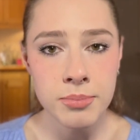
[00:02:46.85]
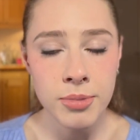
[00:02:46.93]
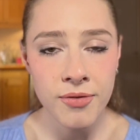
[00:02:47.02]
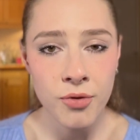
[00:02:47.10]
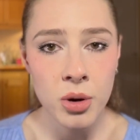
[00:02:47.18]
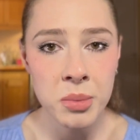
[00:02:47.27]

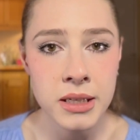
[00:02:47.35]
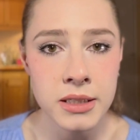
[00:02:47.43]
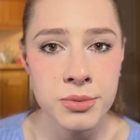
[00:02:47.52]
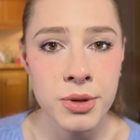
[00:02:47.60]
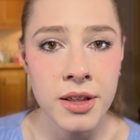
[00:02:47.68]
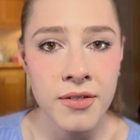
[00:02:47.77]

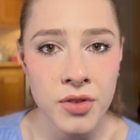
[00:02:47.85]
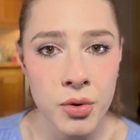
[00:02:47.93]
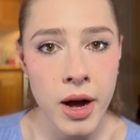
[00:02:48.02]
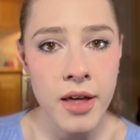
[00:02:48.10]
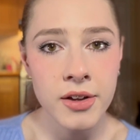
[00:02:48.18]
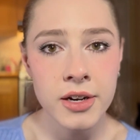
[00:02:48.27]
performance with a few
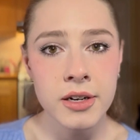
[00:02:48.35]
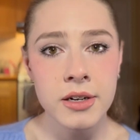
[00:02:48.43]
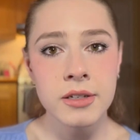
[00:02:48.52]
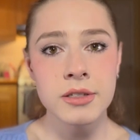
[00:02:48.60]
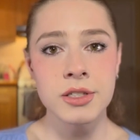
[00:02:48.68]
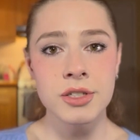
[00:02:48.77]
other
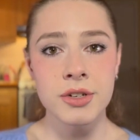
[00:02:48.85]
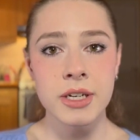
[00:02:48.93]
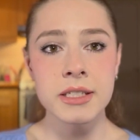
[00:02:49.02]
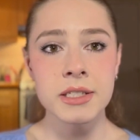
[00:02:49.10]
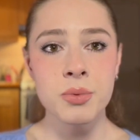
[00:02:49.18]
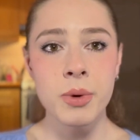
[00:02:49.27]
students.